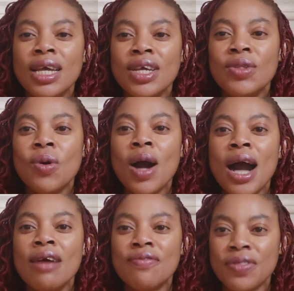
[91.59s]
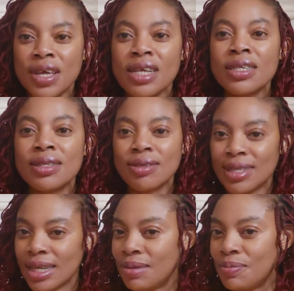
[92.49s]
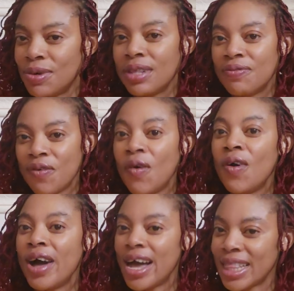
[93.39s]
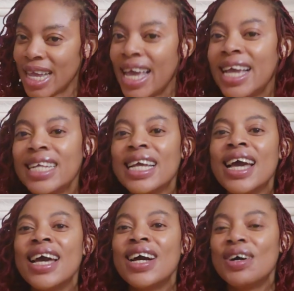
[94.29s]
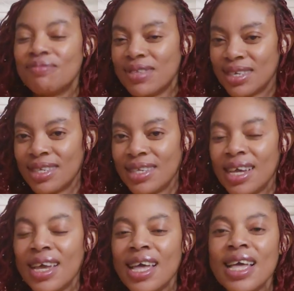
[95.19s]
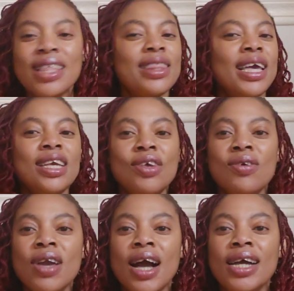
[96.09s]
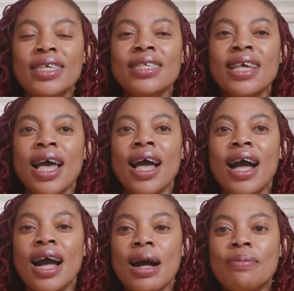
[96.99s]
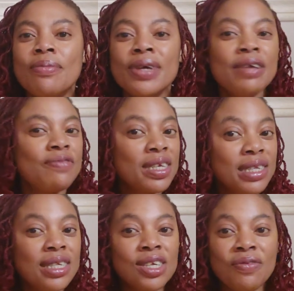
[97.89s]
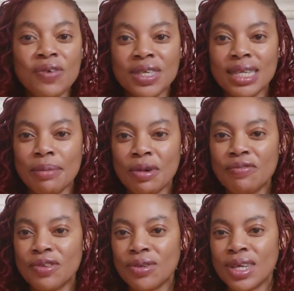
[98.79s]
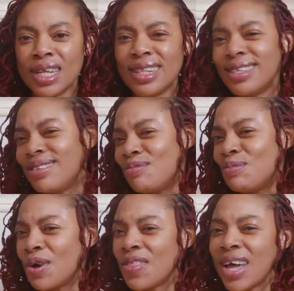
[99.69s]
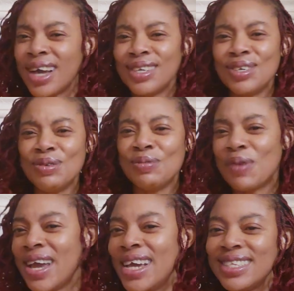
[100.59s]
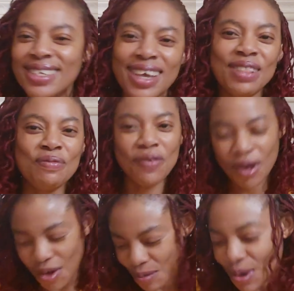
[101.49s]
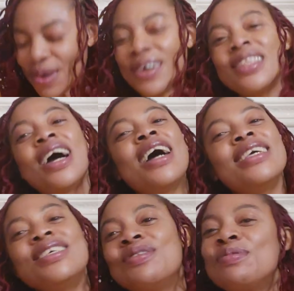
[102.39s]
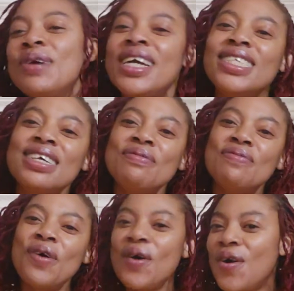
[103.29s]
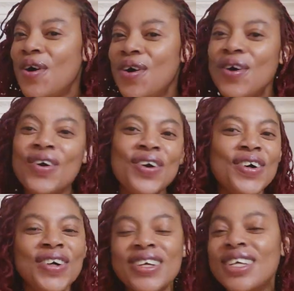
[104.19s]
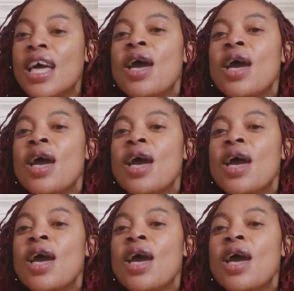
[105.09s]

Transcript: you know, have things to celebrate for at the end of this year. Thank you guys. If this is your first time of tuning in, what are you waiting for? What are you waiting for?